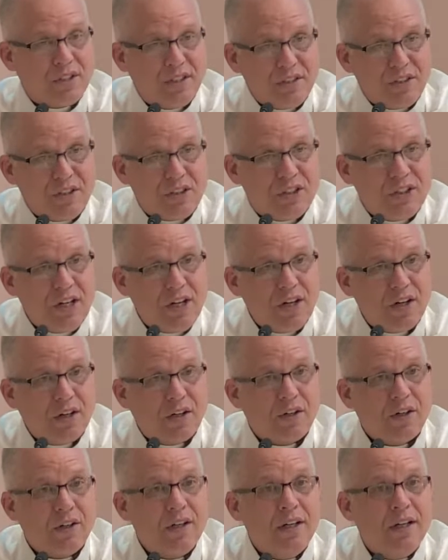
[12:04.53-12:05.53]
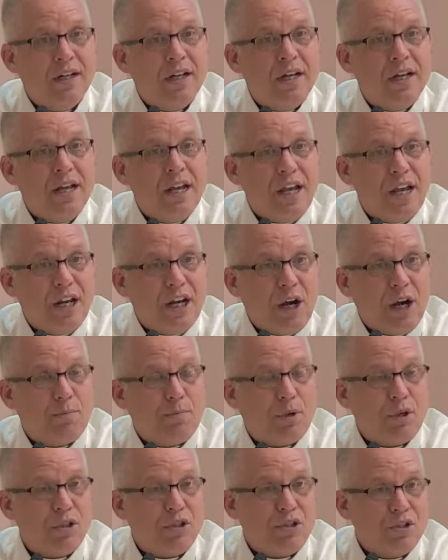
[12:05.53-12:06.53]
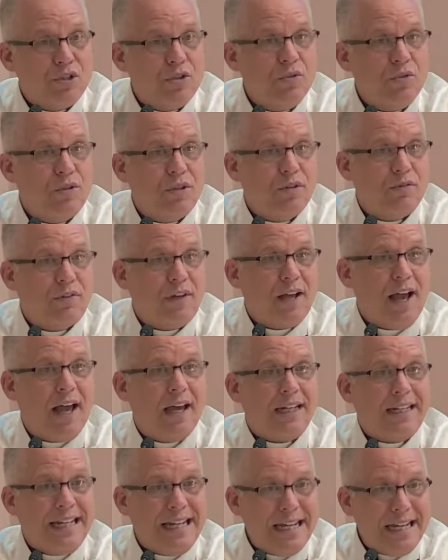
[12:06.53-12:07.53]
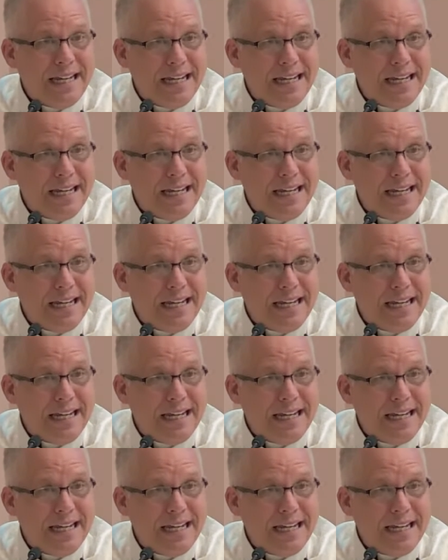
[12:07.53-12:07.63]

sincere in our pursuit of God,